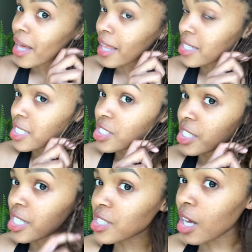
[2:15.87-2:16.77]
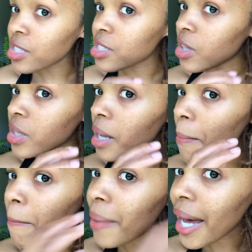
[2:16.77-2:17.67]
loctician has also
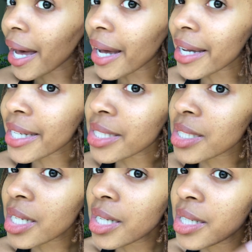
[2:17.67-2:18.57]
combined